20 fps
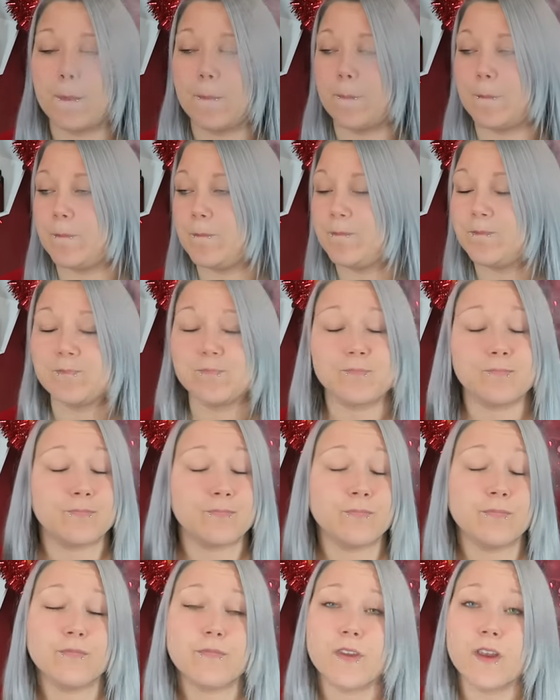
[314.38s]
Mm,
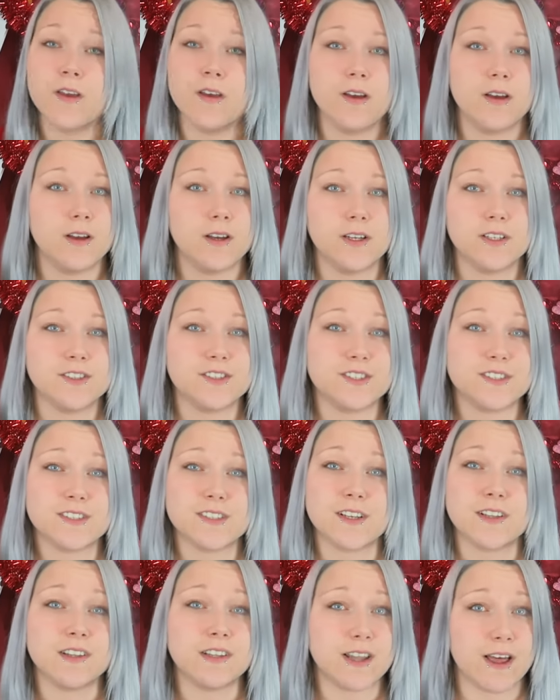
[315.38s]
mm.
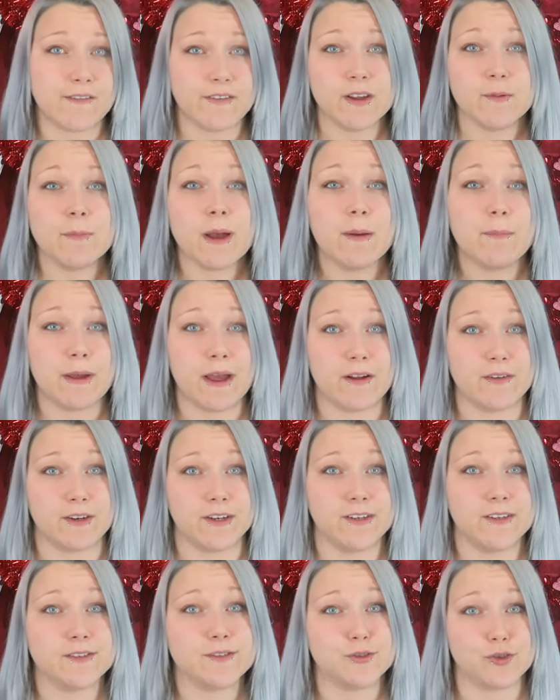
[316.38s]
Just loving my Pound
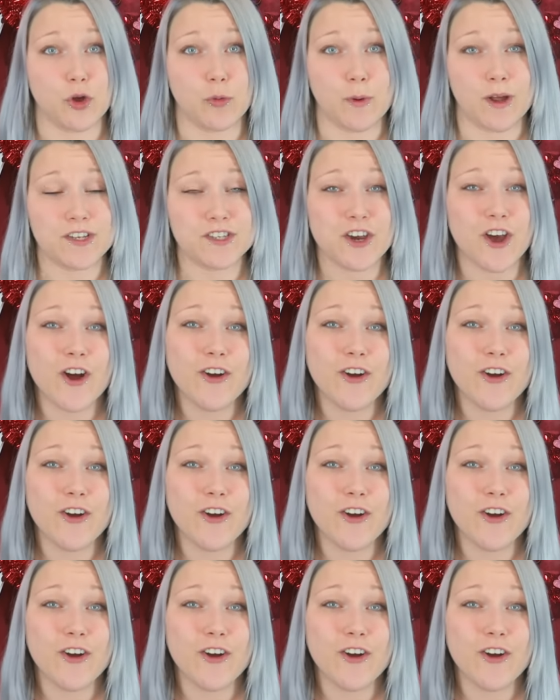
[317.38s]
It so much.